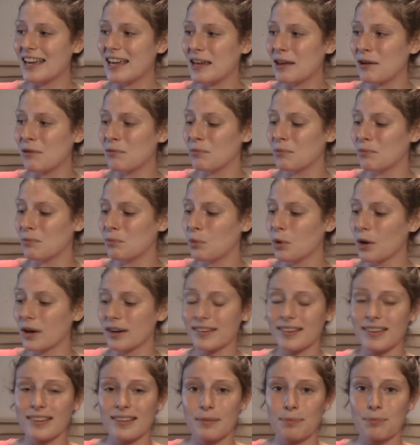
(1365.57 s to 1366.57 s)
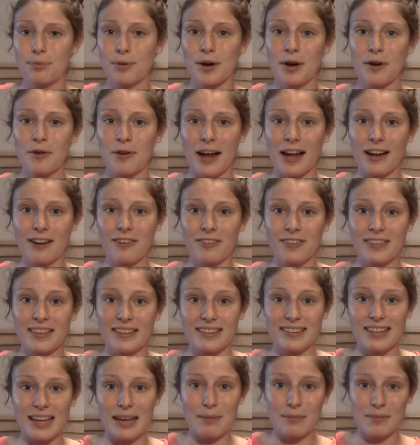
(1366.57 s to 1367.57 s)
It works as a prereq for the
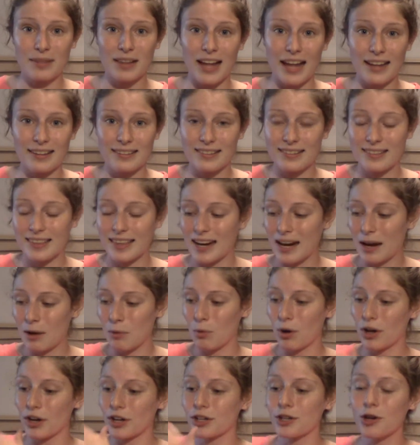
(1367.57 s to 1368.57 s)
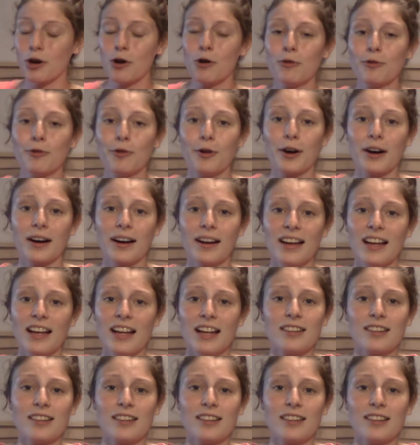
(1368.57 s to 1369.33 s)
same classes that I want to go for.